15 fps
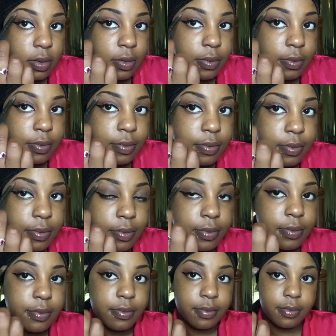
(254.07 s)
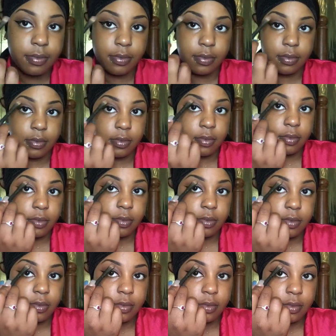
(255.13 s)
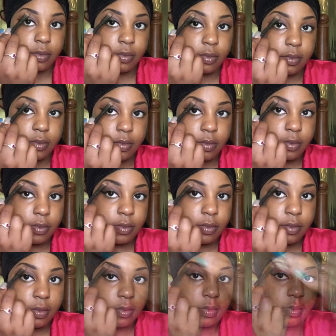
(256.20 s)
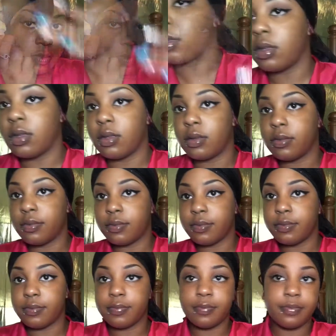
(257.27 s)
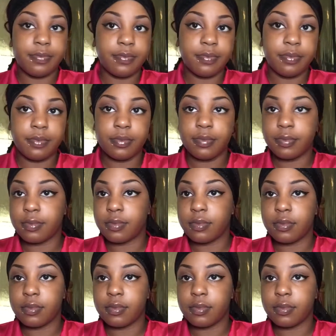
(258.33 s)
No one is speaking in this clip.